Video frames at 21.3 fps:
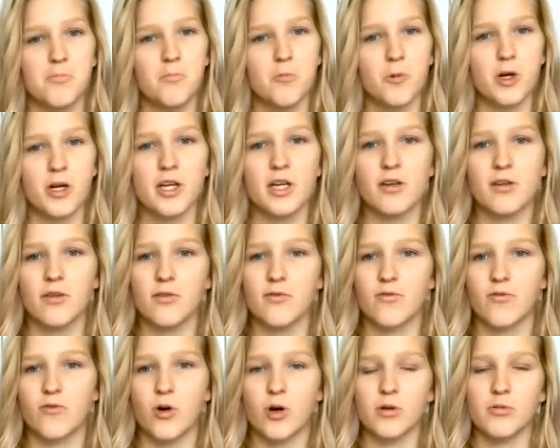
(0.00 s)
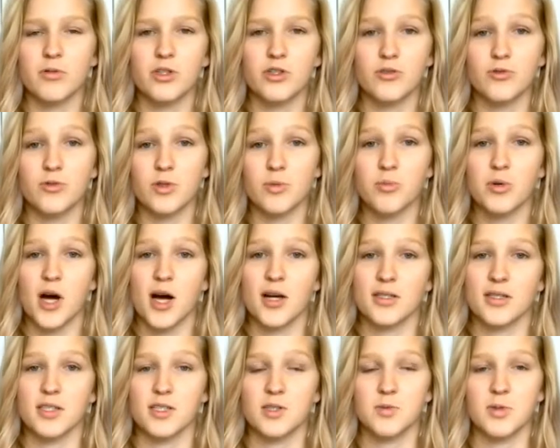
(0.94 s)
working forward through the
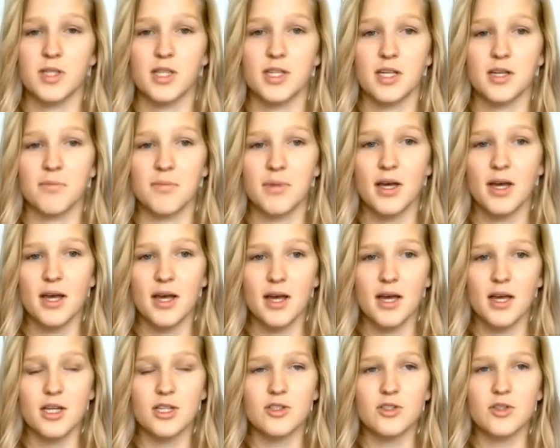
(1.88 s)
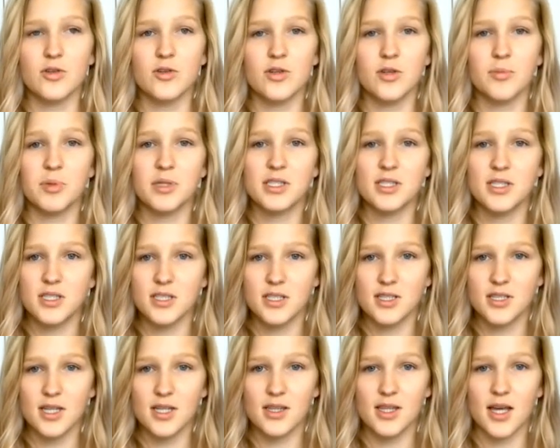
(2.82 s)
process with them. So the position
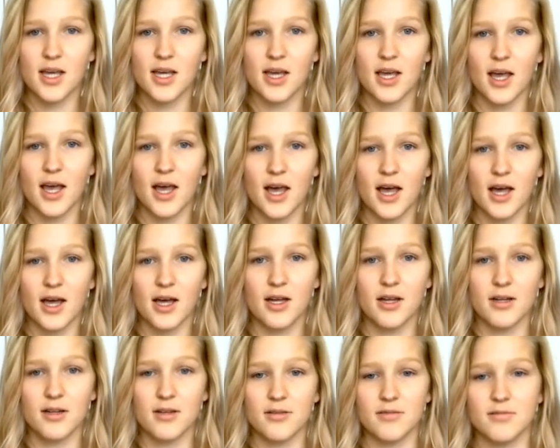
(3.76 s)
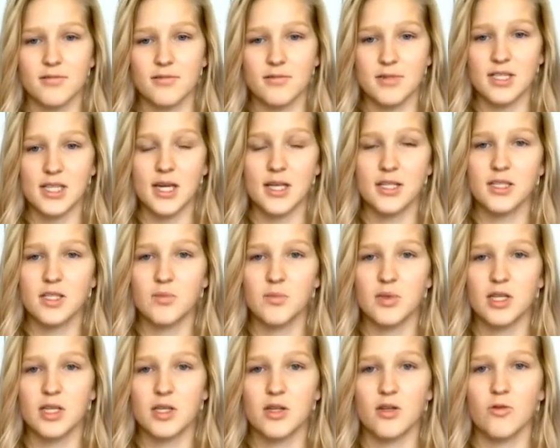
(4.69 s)
that they had said to
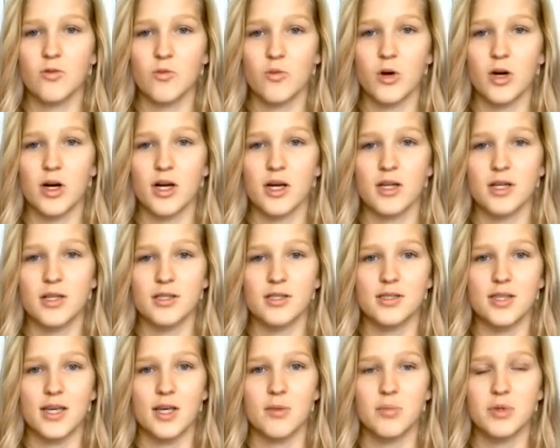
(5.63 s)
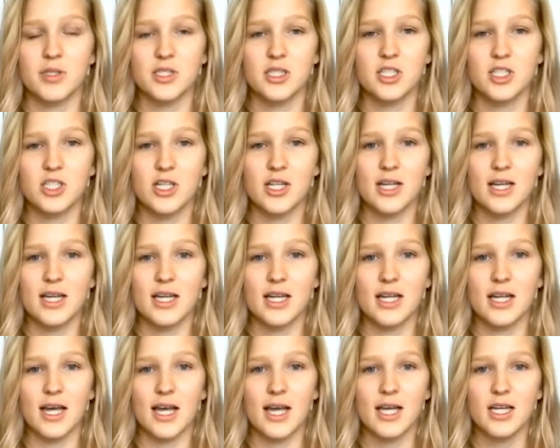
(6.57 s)
me was a position
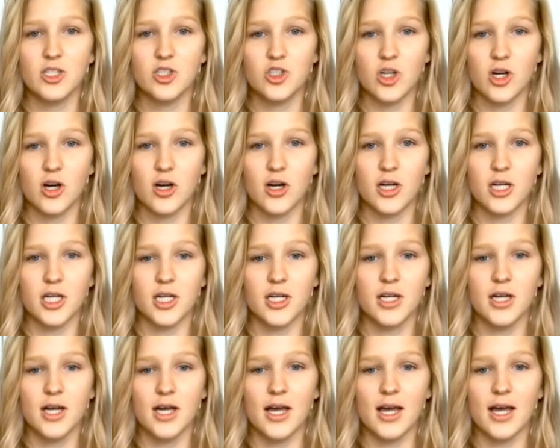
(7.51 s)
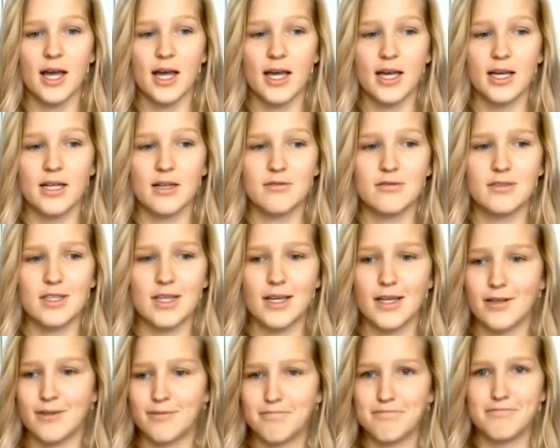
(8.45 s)
in H R, and I was
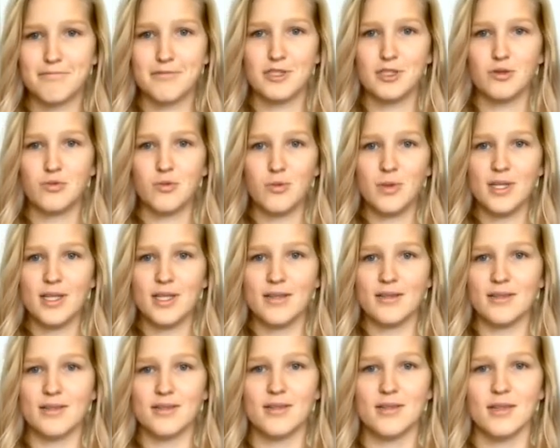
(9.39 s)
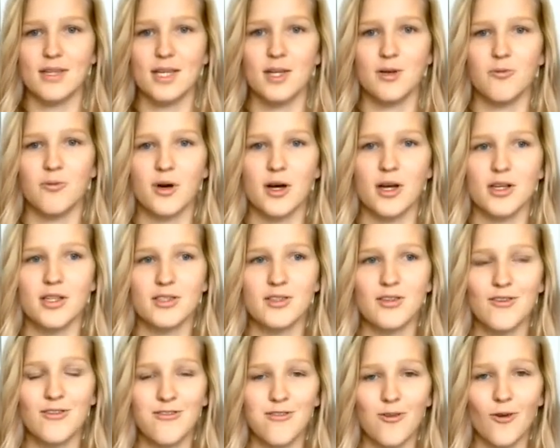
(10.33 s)
like, sweet. It was
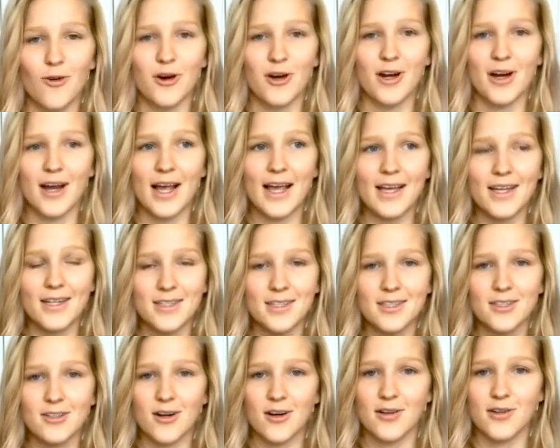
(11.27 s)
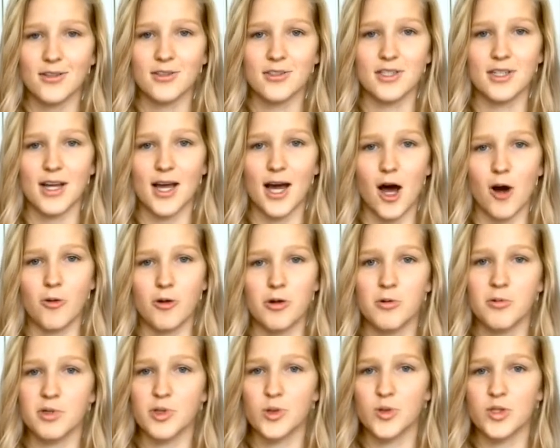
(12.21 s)
for eighteen dollars an
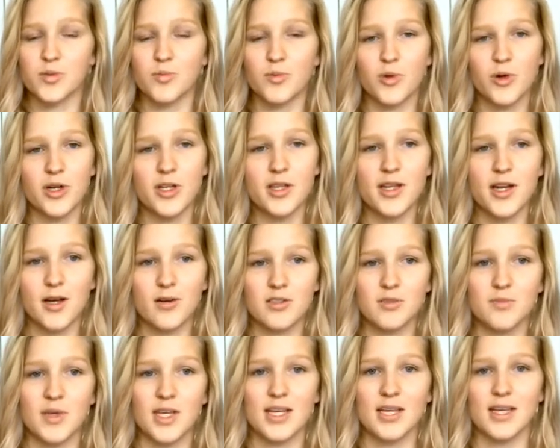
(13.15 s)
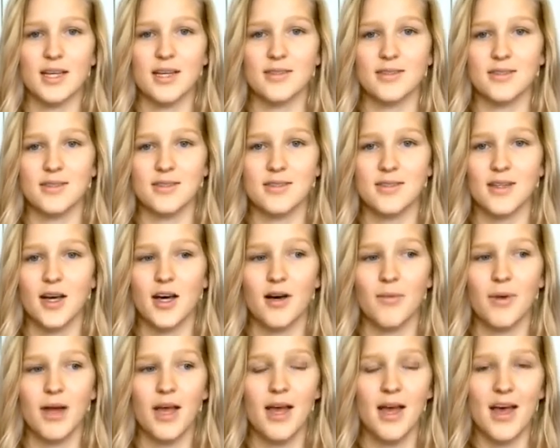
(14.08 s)
hour, which was more than I was making as a
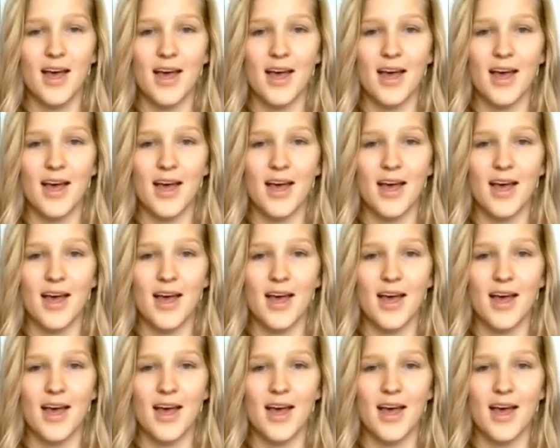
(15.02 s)
sub,